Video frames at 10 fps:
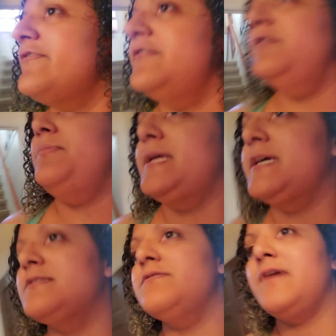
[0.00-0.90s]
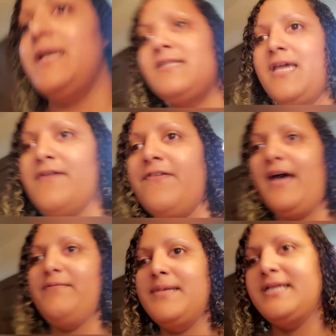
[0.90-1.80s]
food, because you've got to take
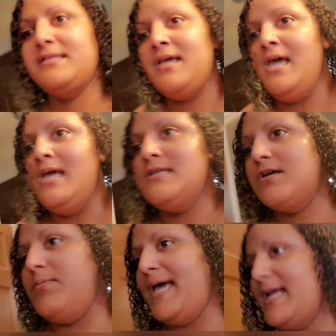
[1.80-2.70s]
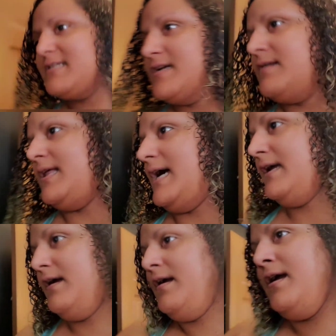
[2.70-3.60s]
5 minutes to go back to your
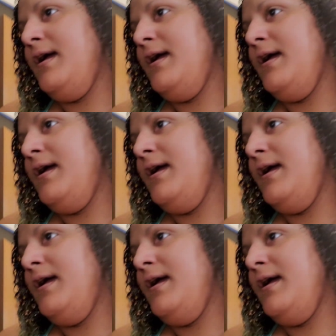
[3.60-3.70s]
locker,